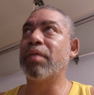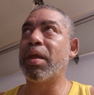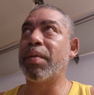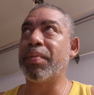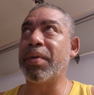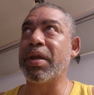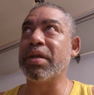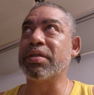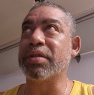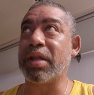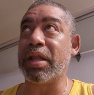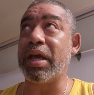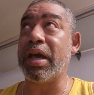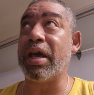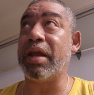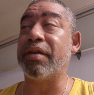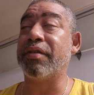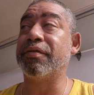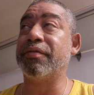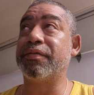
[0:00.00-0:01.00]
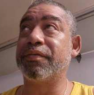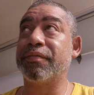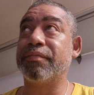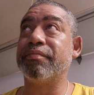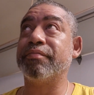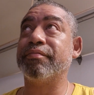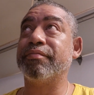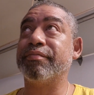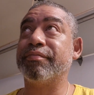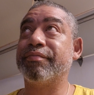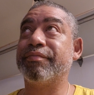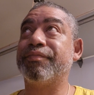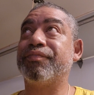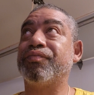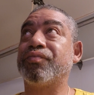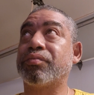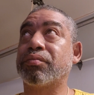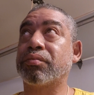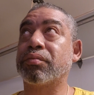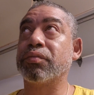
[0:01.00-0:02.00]
It brings a lot of
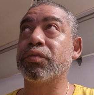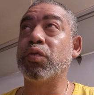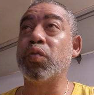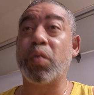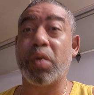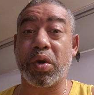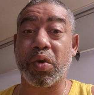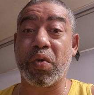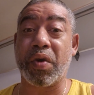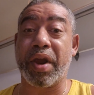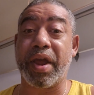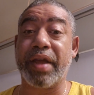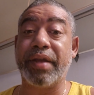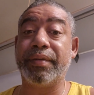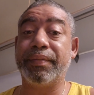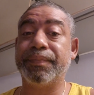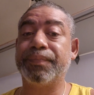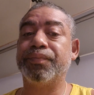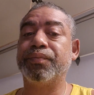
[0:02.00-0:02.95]
regret